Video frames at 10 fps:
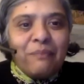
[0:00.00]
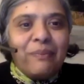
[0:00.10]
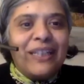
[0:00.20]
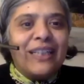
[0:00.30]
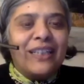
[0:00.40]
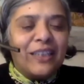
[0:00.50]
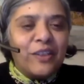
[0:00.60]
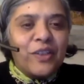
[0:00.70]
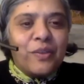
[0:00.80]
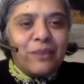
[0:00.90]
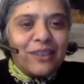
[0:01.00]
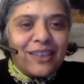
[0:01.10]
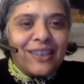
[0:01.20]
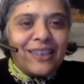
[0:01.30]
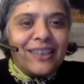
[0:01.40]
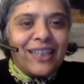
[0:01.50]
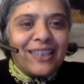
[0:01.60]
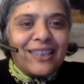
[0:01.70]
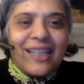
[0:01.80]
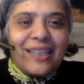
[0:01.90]
being an instrument, I think,
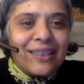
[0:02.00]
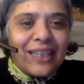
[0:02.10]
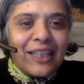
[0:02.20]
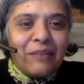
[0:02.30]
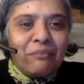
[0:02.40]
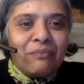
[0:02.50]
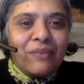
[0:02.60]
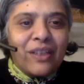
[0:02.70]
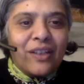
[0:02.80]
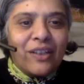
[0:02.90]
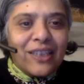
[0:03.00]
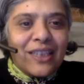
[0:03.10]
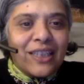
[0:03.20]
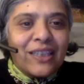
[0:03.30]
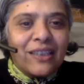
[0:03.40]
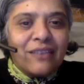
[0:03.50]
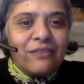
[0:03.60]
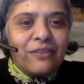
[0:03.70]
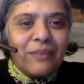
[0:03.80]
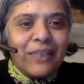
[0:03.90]
has that same connotation
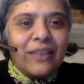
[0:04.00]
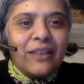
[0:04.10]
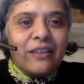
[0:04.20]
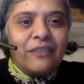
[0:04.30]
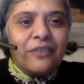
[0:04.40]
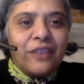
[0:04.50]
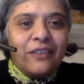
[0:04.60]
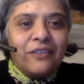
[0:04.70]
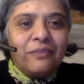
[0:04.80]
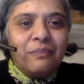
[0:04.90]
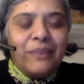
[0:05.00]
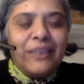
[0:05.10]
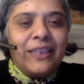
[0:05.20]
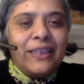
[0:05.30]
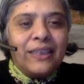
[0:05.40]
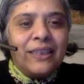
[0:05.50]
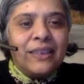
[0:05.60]
for me of being